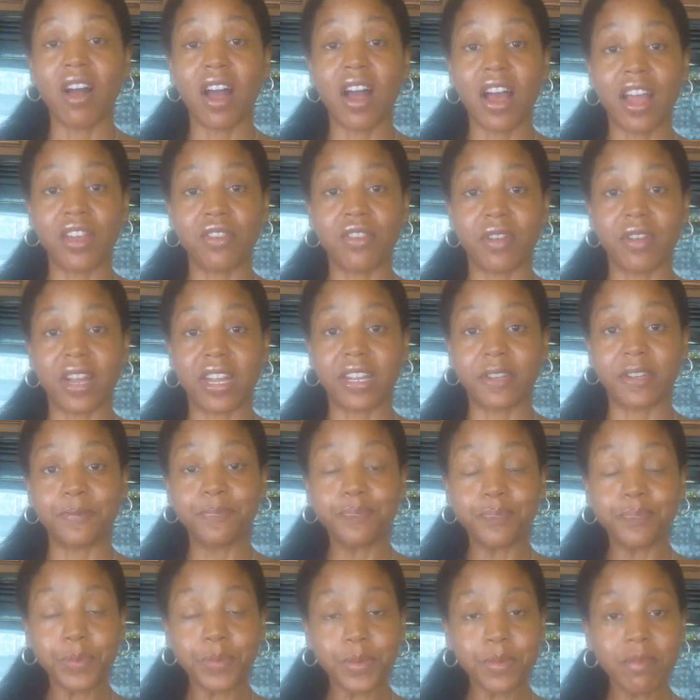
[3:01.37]
hydrated.
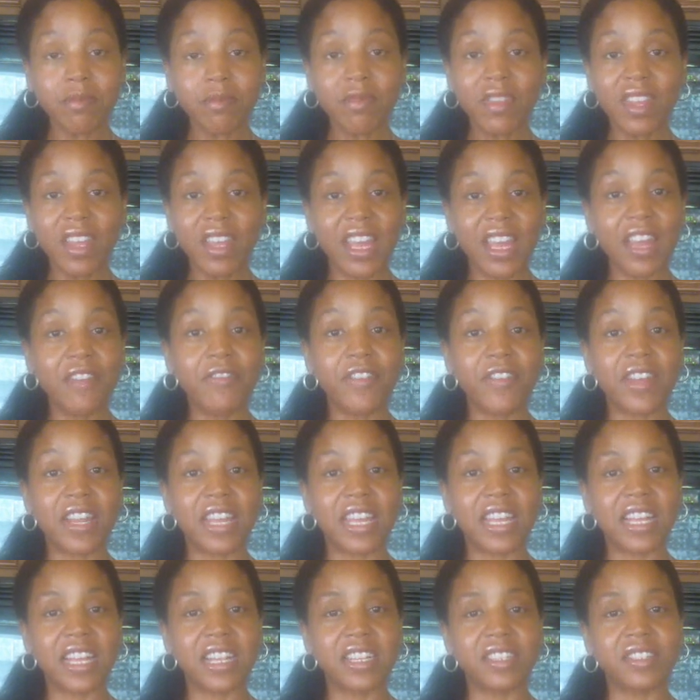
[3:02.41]
If
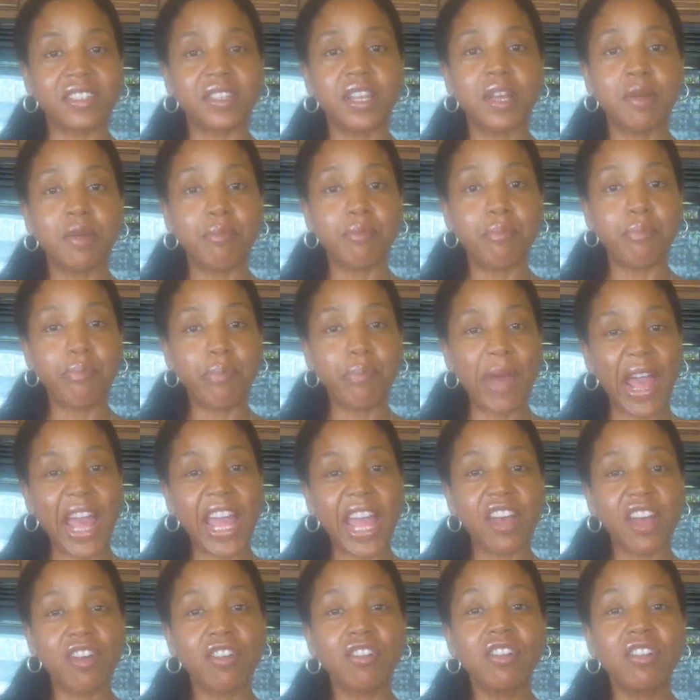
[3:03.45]
it is
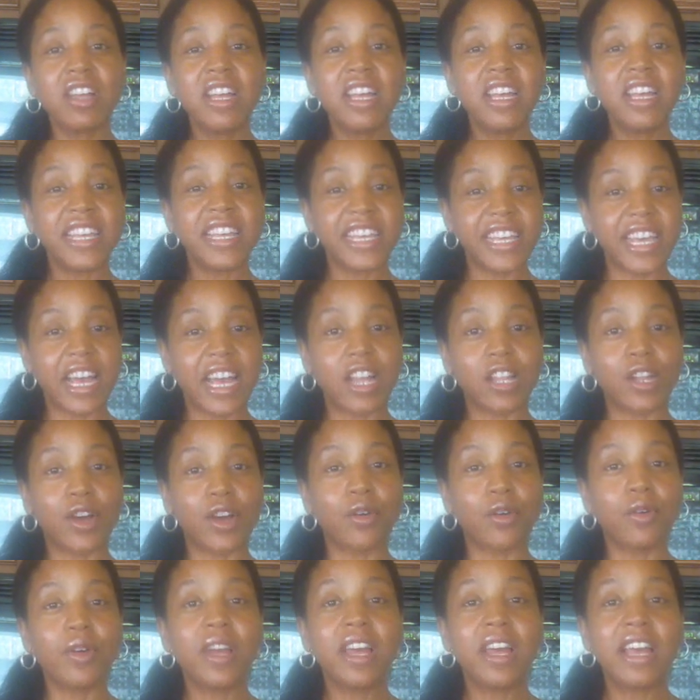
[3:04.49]
pale,
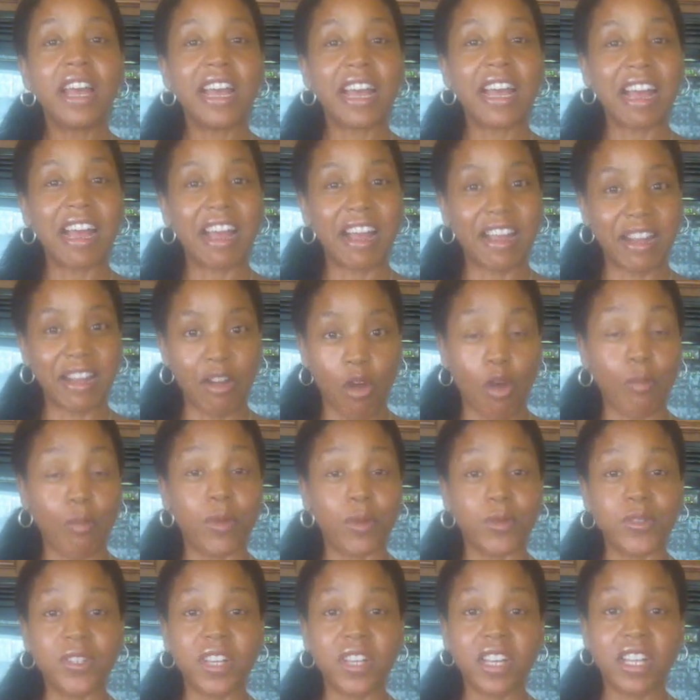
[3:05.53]
yellow, and
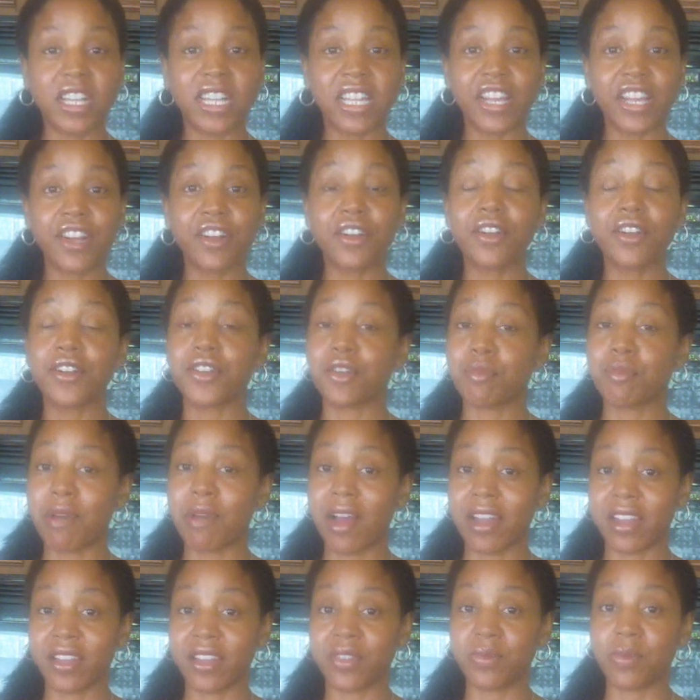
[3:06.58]
almost clear, your
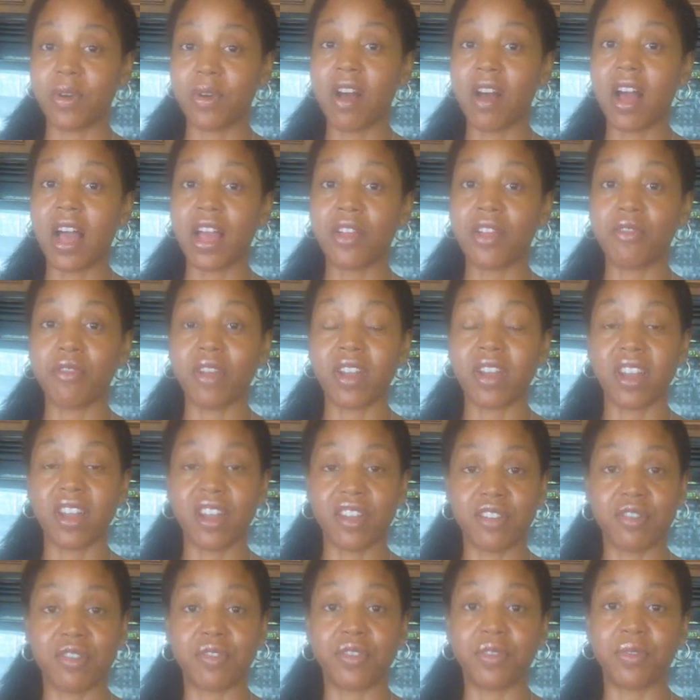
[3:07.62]
body is well hydrated
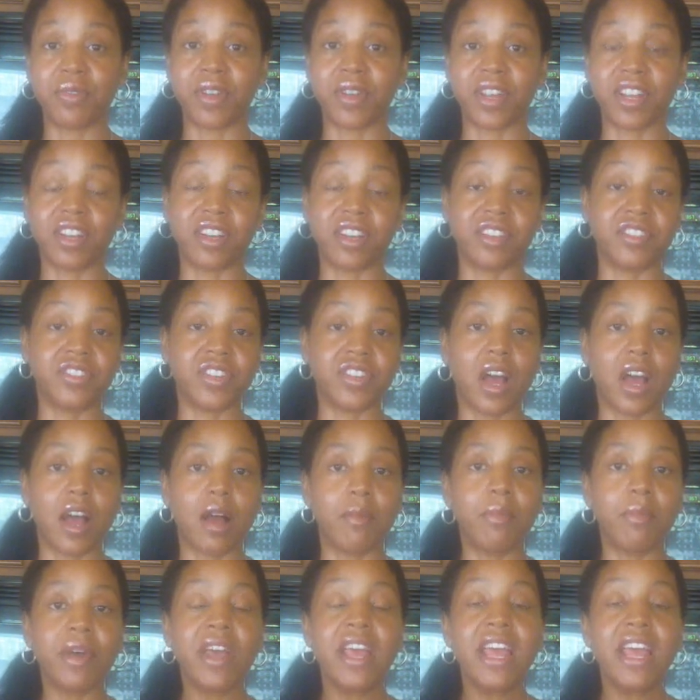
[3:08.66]
and you're doing a good
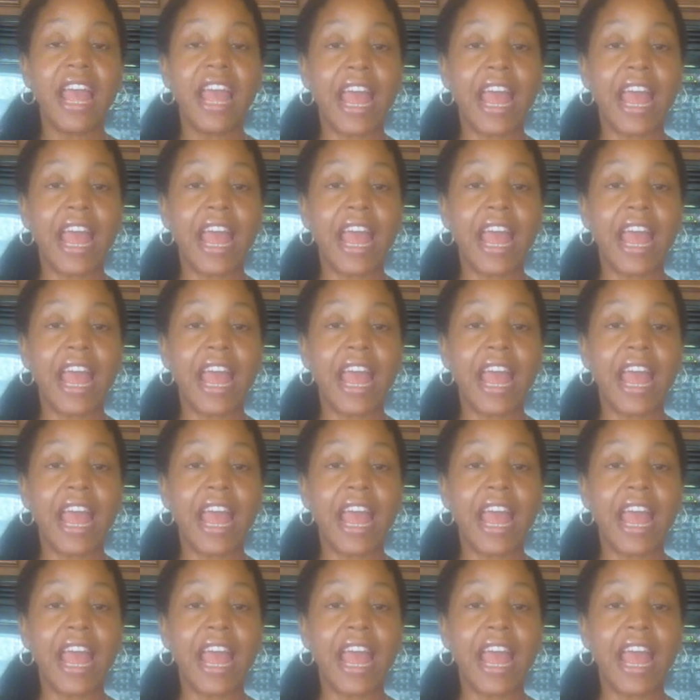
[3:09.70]
job.